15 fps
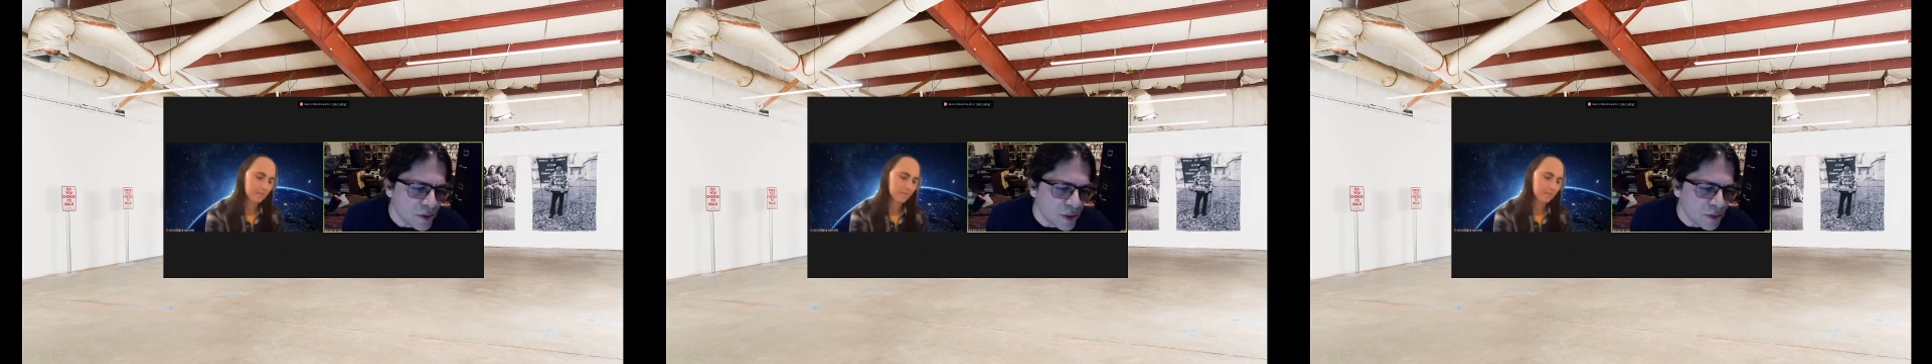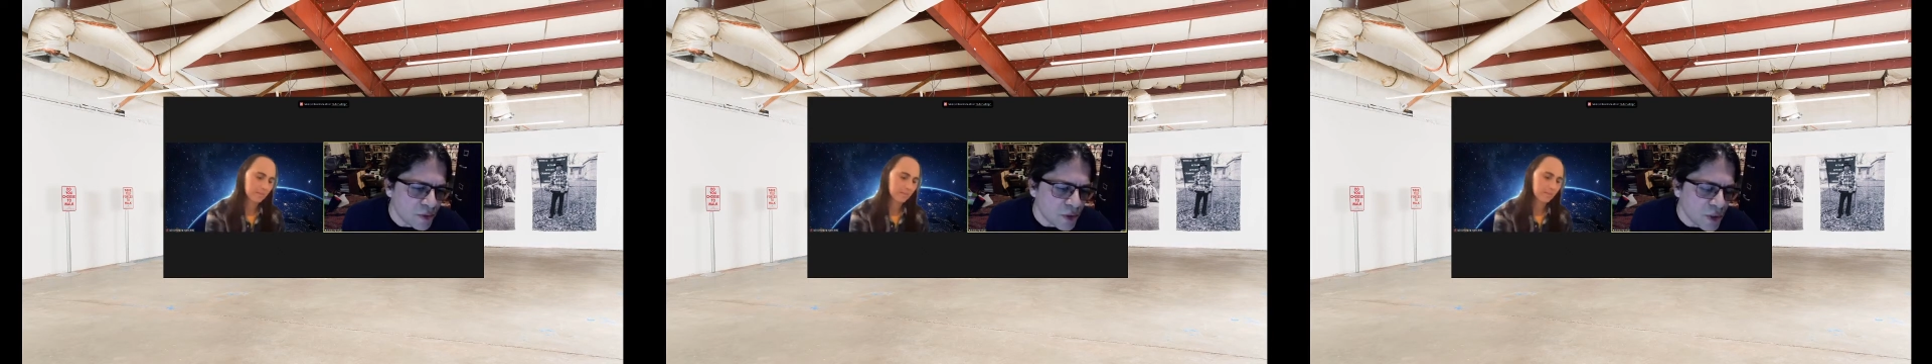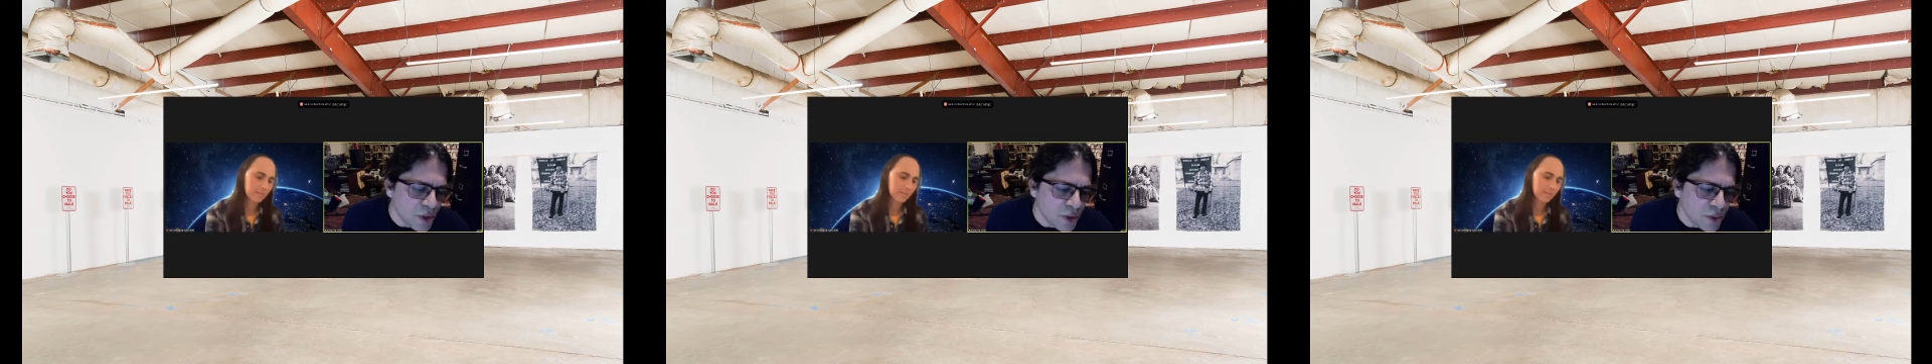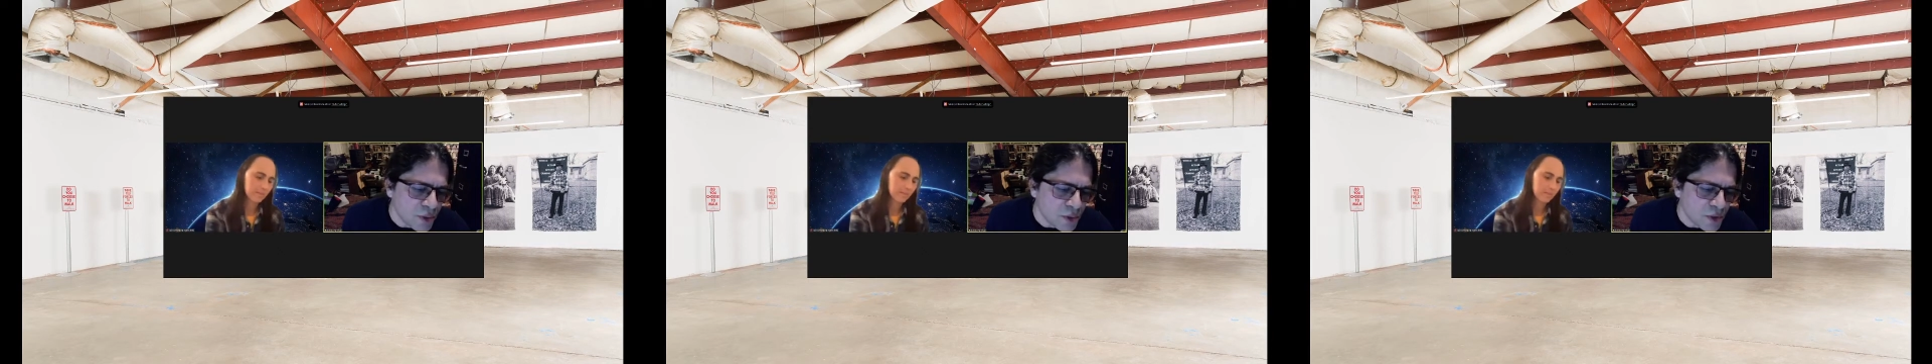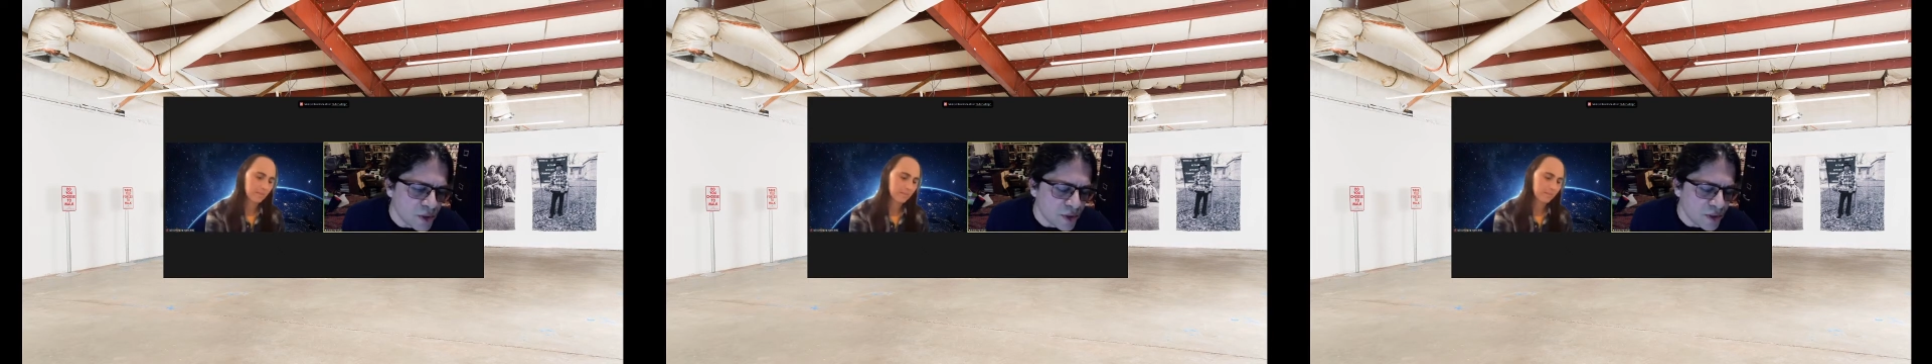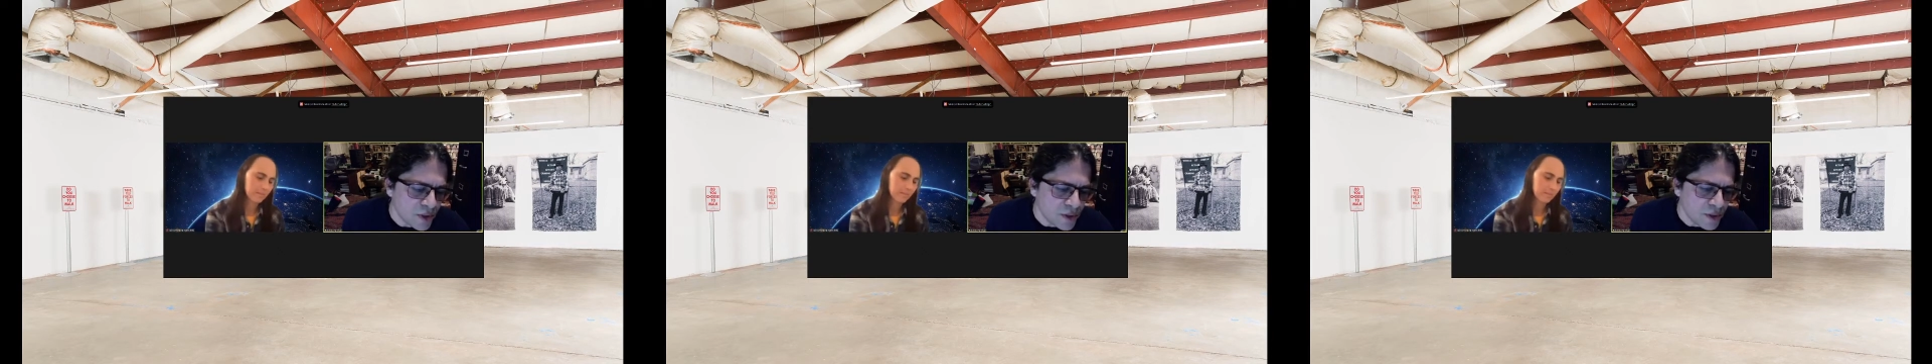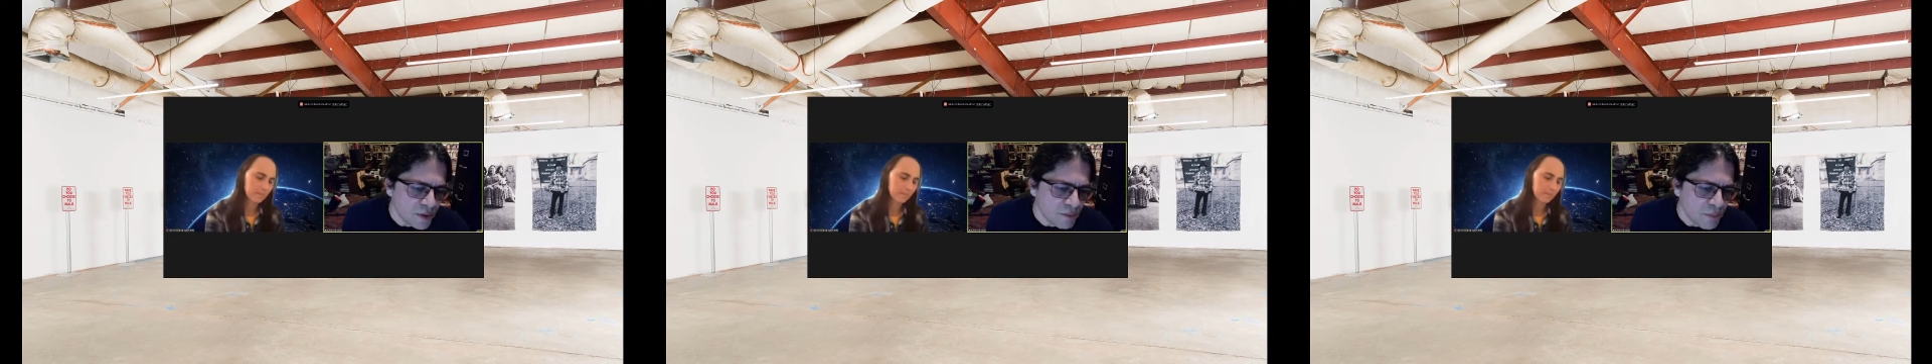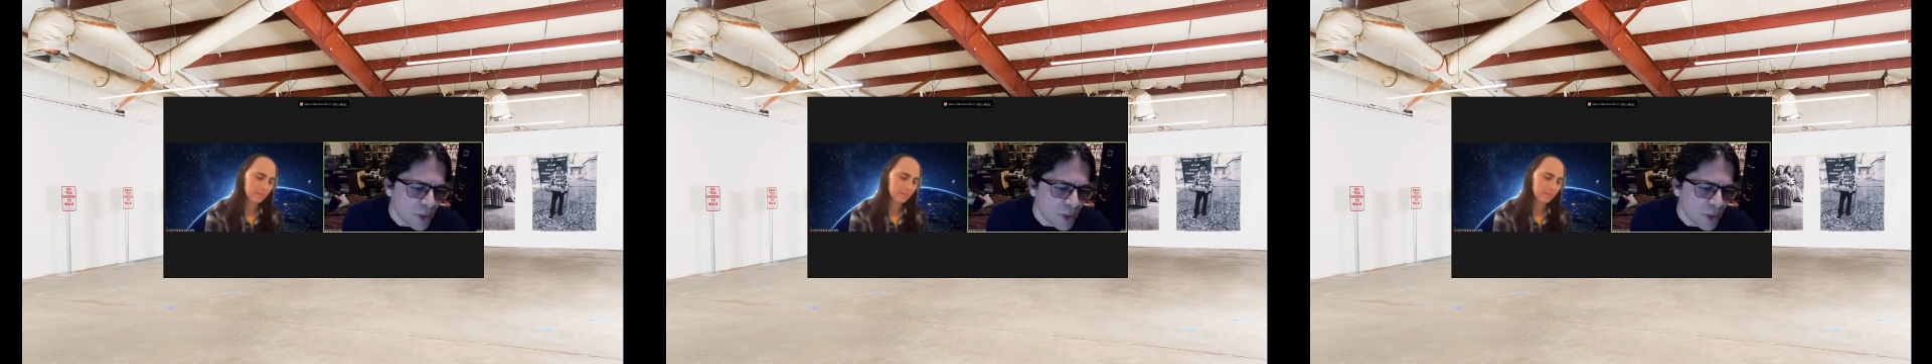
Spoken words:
of clothes by